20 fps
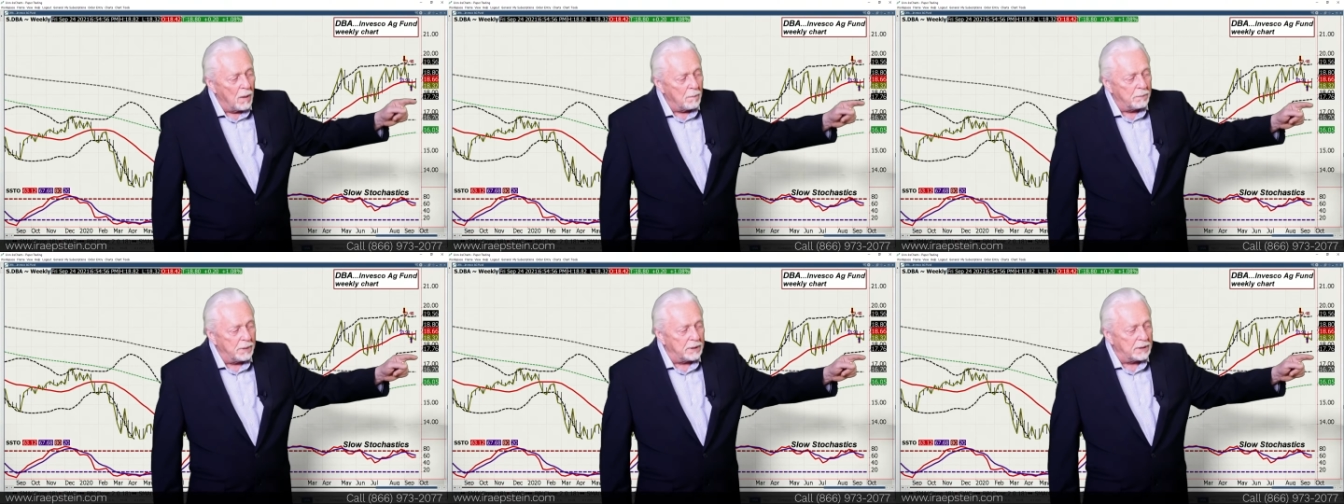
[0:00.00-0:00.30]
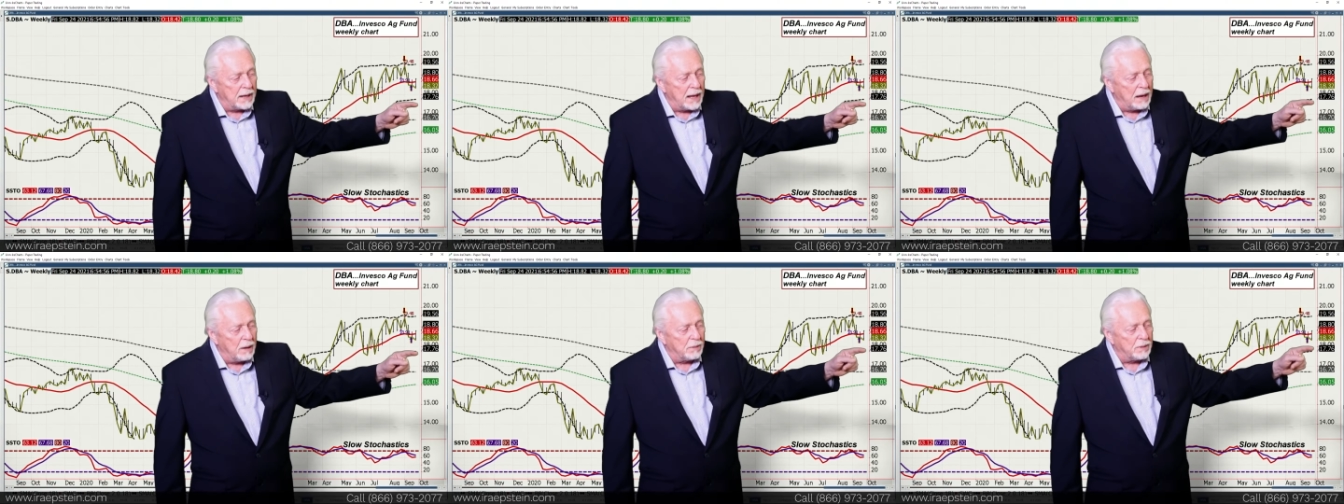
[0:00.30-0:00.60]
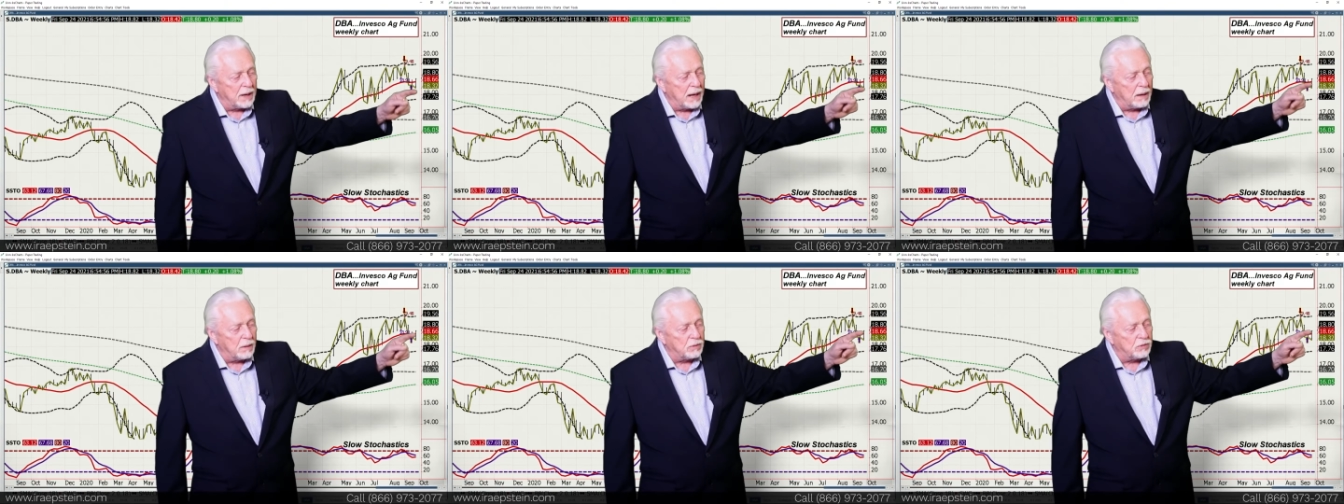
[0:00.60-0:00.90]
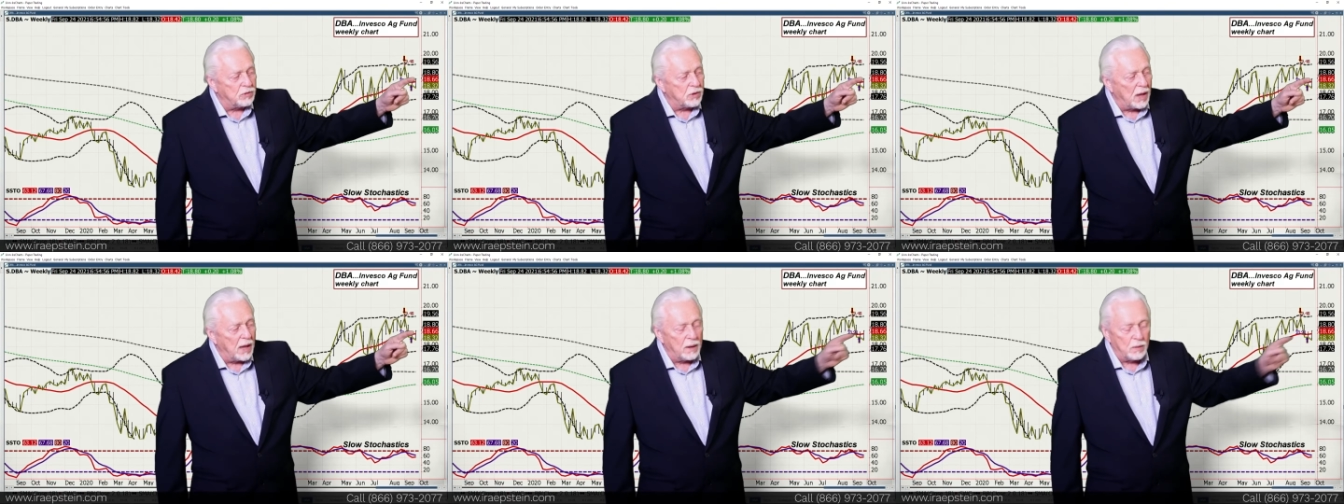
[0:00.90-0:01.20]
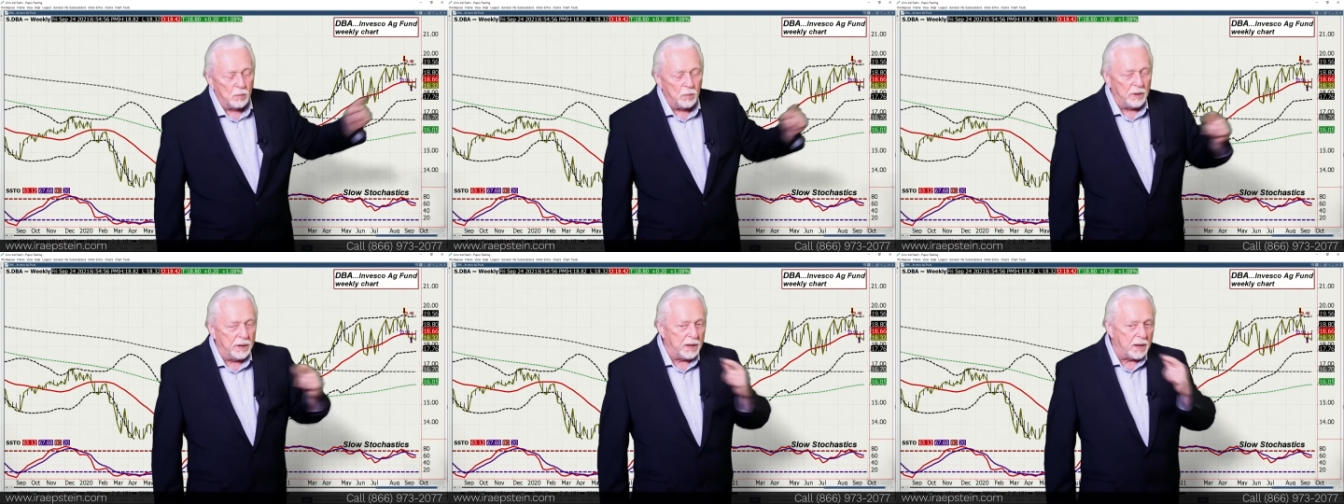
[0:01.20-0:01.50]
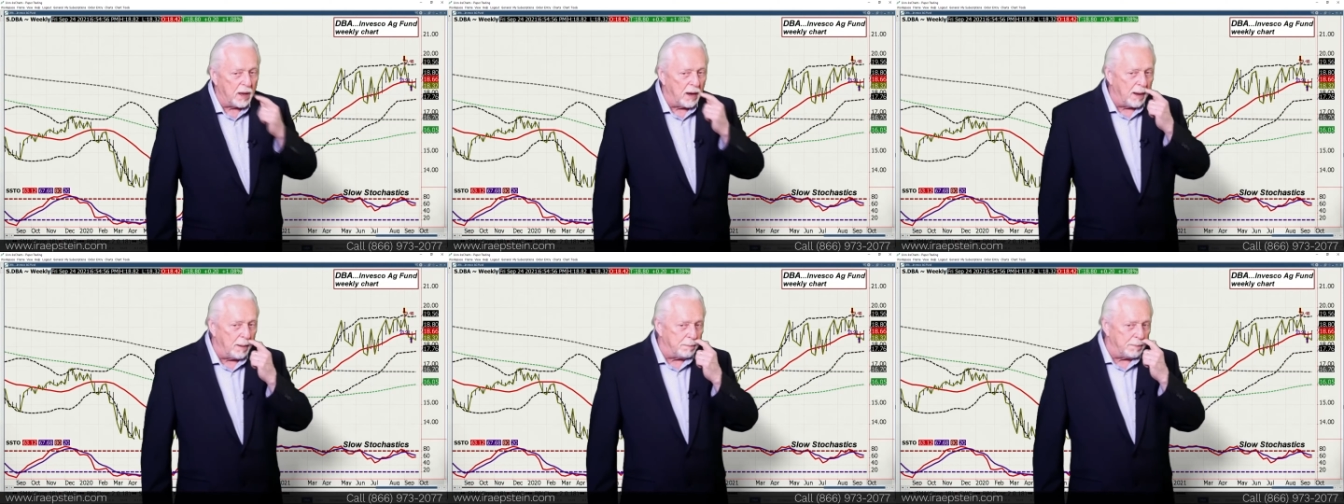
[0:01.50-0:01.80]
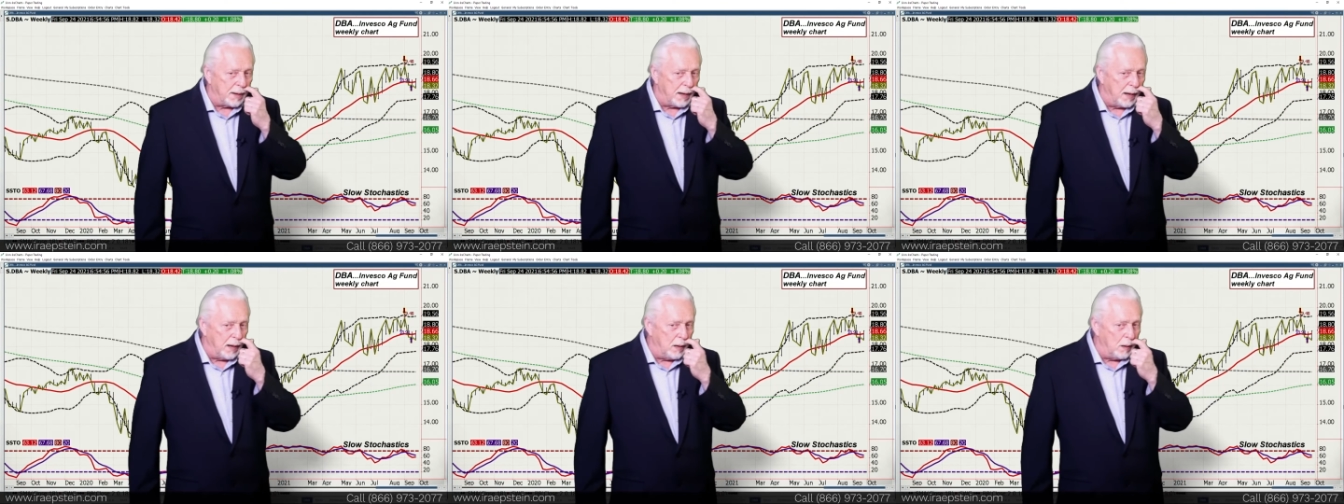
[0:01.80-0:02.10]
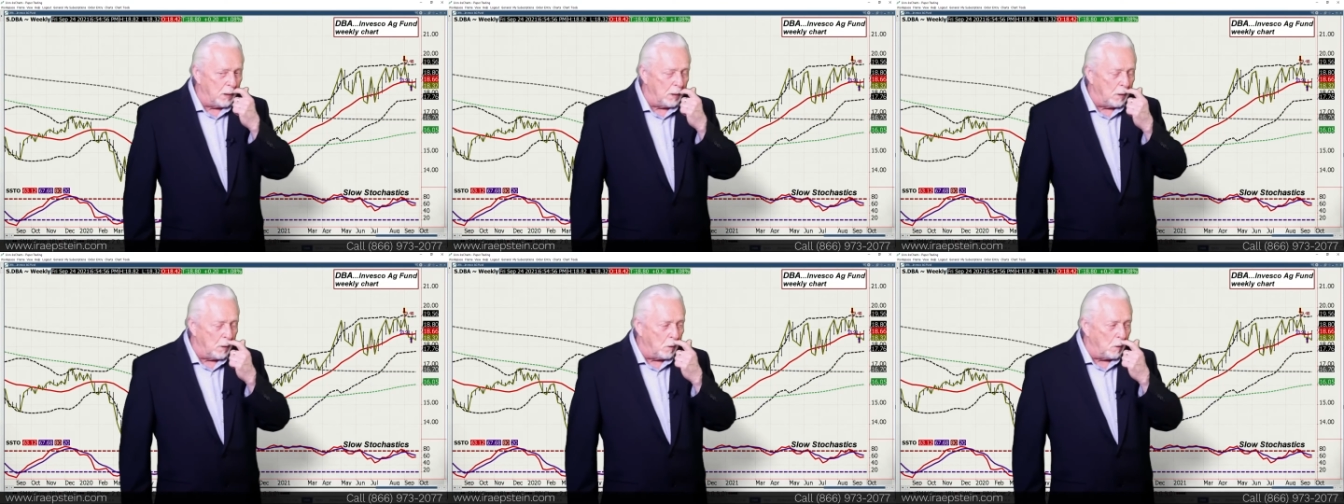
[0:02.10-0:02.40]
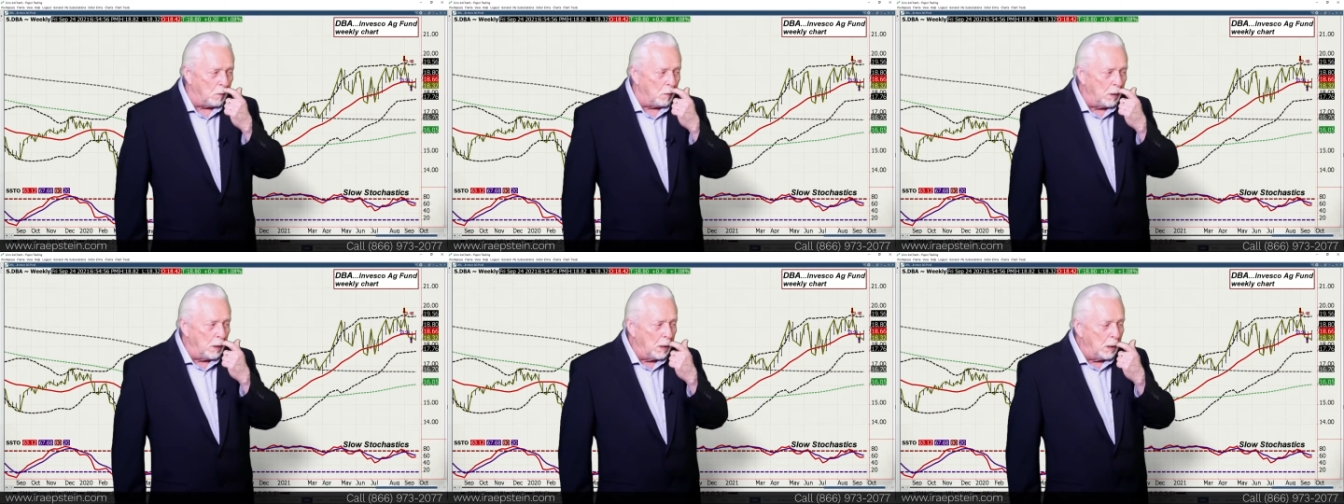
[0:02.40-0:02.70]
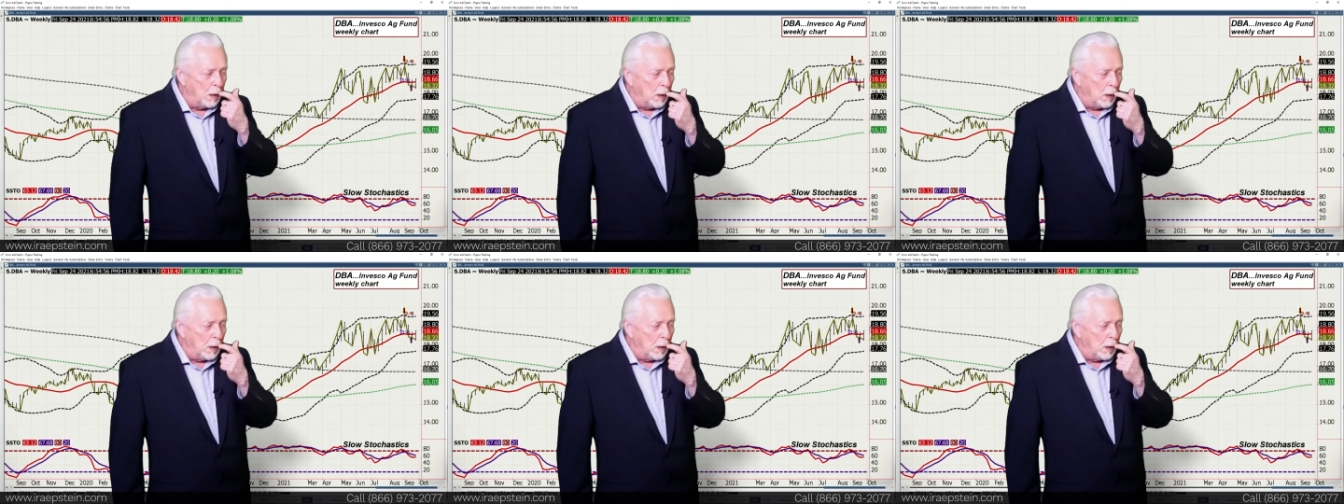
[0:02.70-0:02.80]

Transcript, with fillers: but now an outside week up. Uh oh.